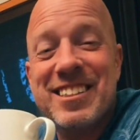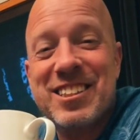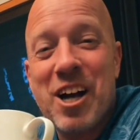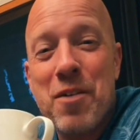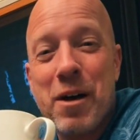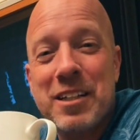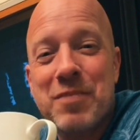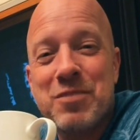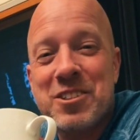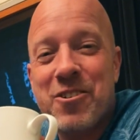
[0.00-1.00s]
see you at
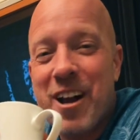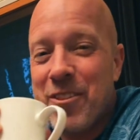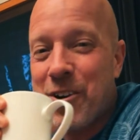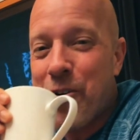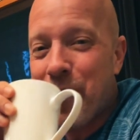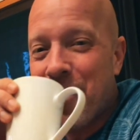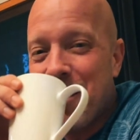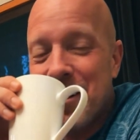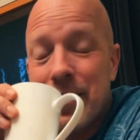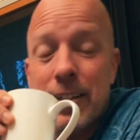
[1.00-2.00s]
Starbucks. I'm just around the
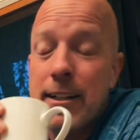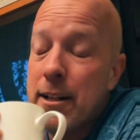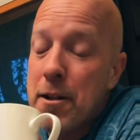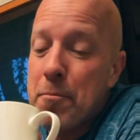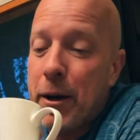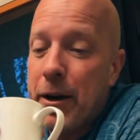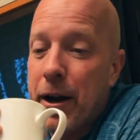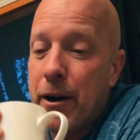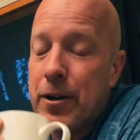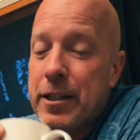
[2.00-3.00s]
corner.
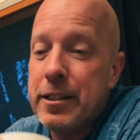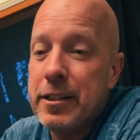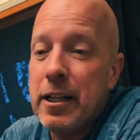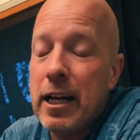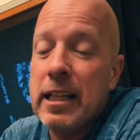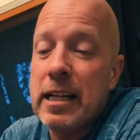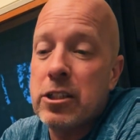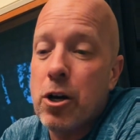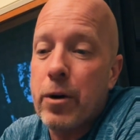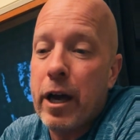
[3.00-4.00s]
But no,
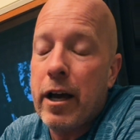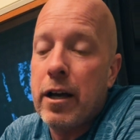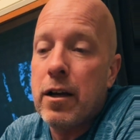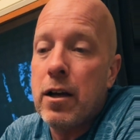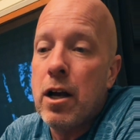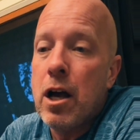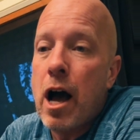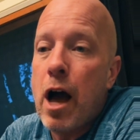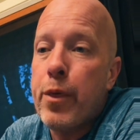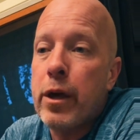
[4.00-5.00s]
and that's okay.
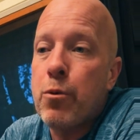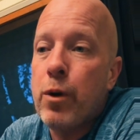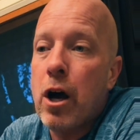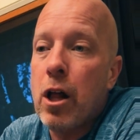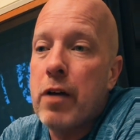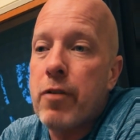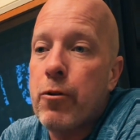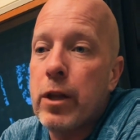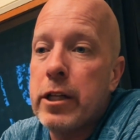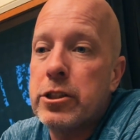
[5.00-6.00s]
I think we all
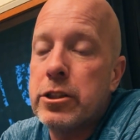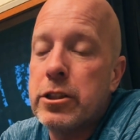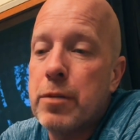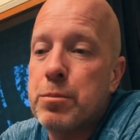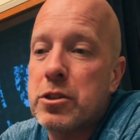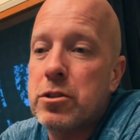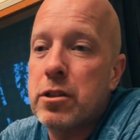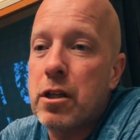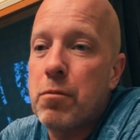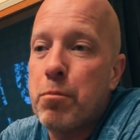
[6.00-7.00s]
have our
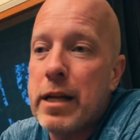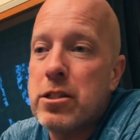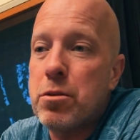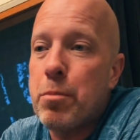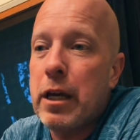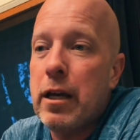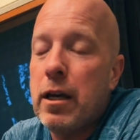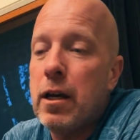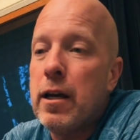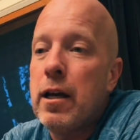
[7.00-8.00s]
relationships that are meant to
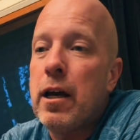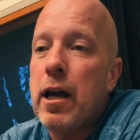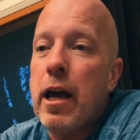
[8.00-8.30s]
be.